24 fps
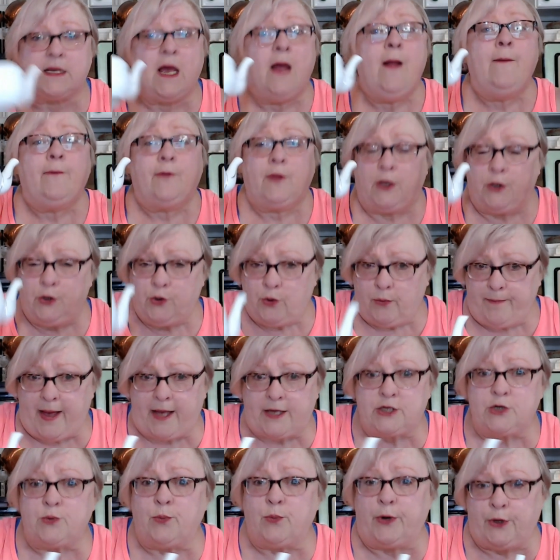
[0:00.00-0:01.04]
can you
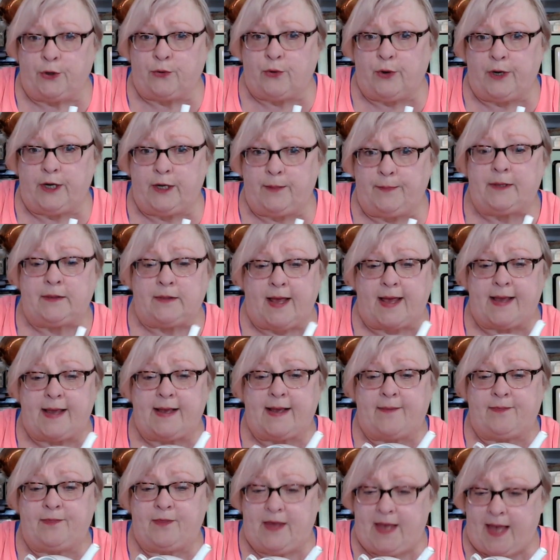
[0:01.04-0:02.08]
imagine what you're going to be like
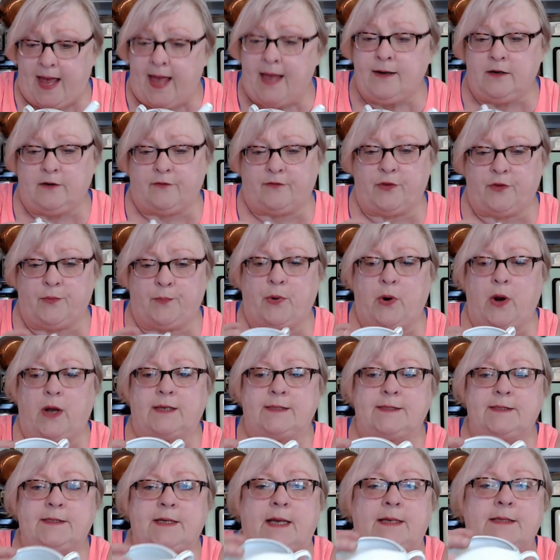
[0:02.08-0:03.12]
at the end of the
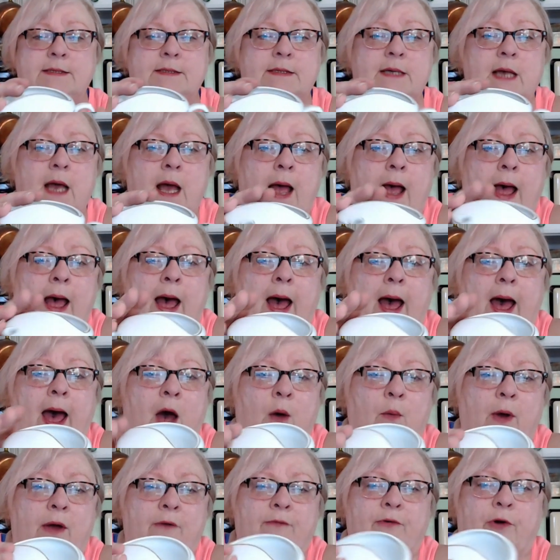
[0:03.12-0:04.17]
process?
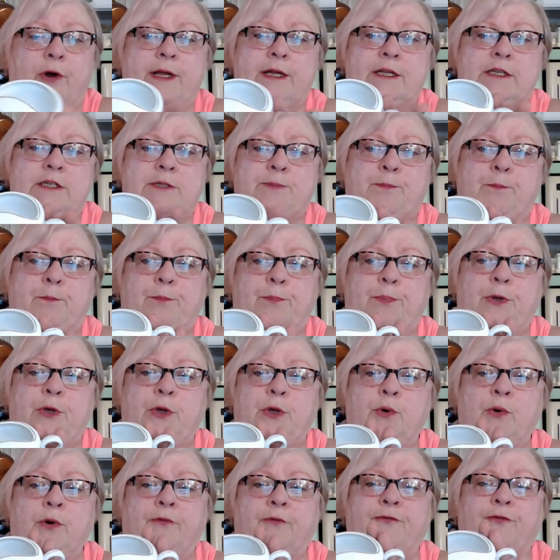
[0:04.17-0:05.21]
However, it's
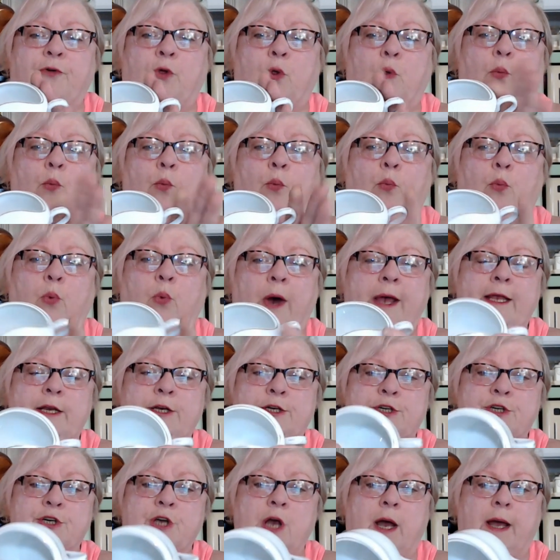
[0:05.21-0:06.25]
beautiful white
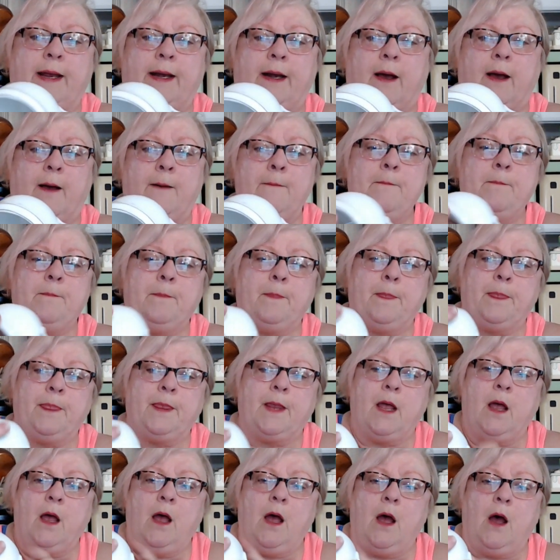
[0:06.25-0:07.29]
china
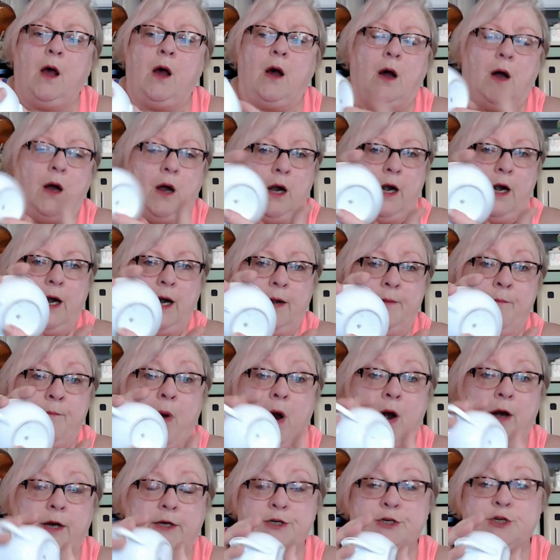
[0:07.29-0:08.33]

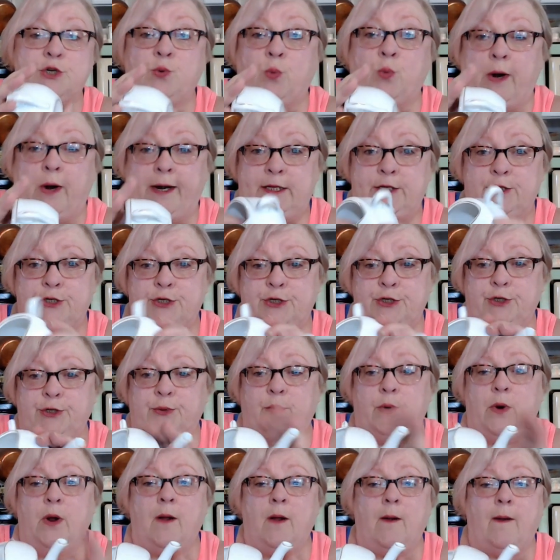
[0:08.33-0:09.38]
marked
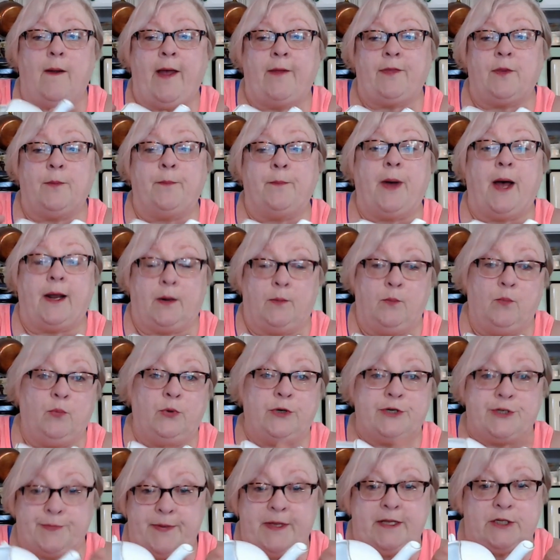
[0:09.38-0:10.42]
22 at the bottom,
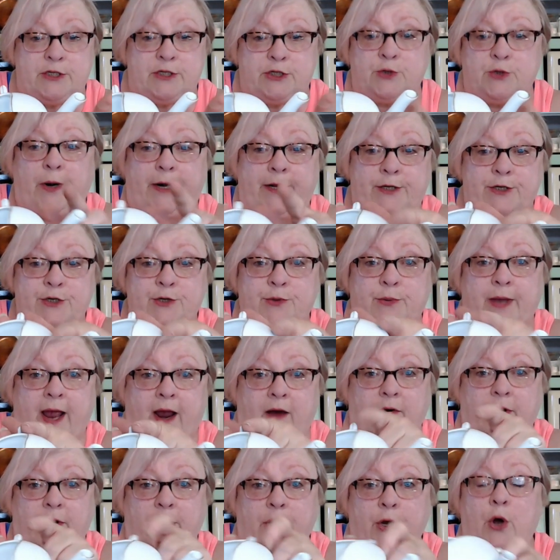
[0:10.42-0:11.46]
which means 22
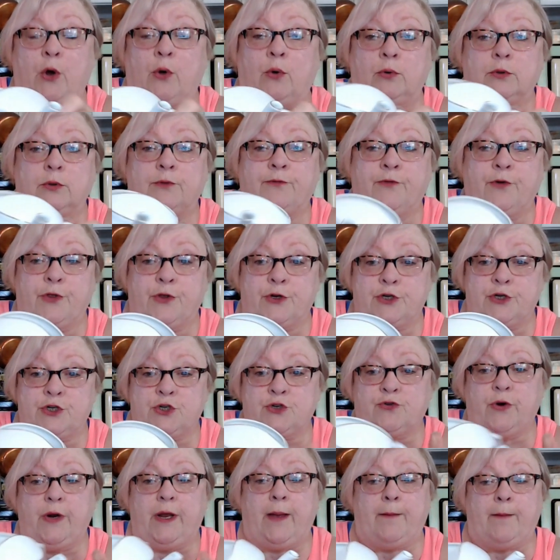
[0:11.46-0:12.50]
karat gold for the
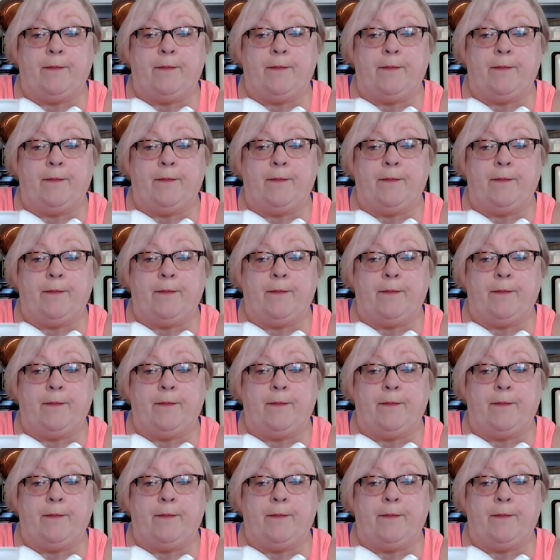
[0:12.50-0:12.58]
trim.